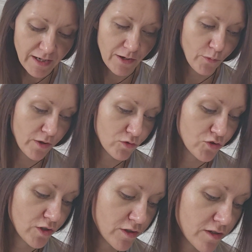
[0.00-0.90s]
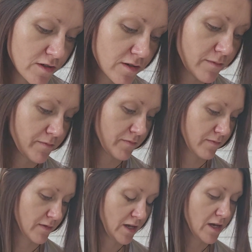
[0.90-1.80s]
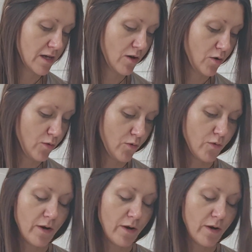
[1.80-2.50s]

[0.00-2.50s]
It will trust. Oh,